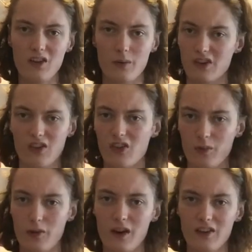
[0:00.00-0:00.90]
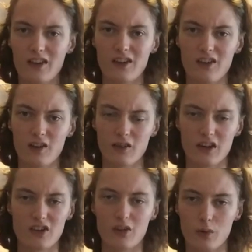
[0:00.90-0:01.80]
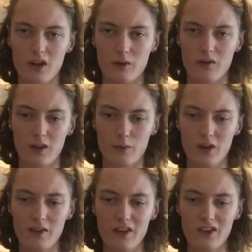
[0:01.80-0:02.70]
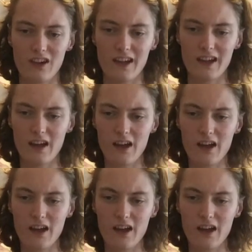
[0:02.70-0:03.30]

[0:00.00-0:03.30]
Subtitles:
which isn't surprising considering she's worked with him previously.